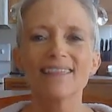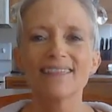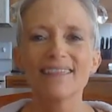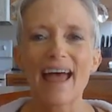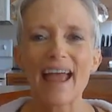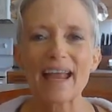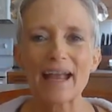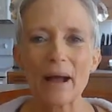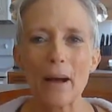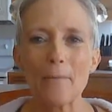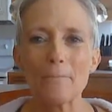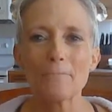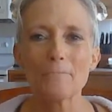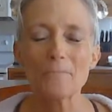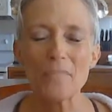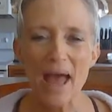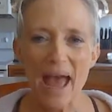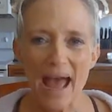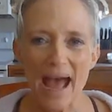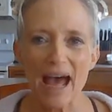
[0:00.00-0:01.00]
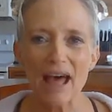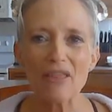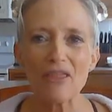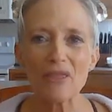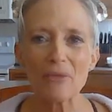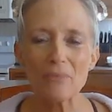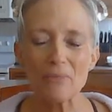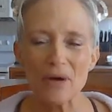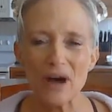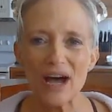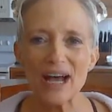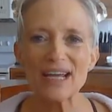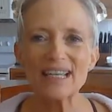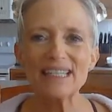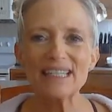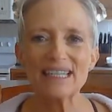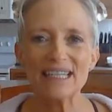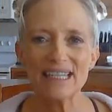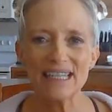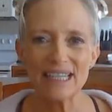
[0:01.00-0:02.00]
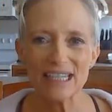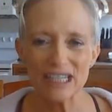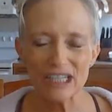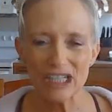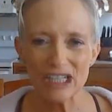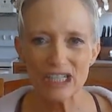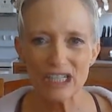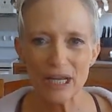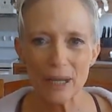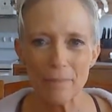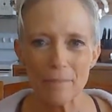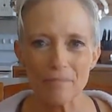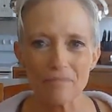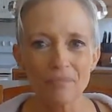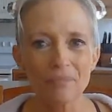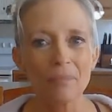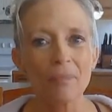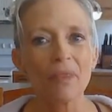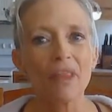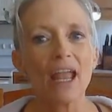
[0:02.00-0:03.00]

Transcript: like a mathematician.